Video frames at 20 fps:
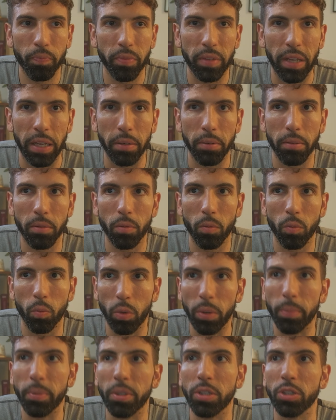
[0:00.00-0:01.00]
that
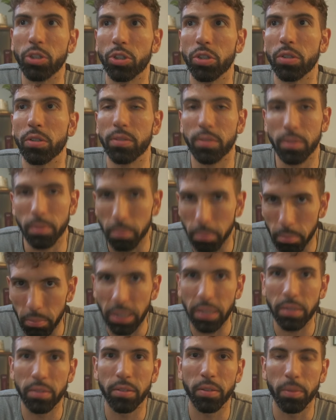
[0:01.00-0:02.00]
women should
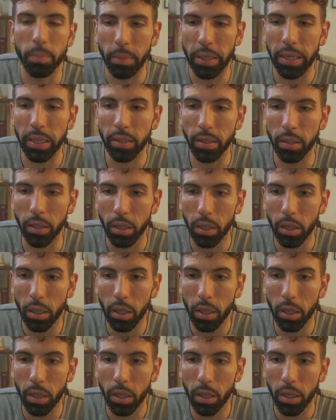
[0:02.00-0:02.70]
submit to men. And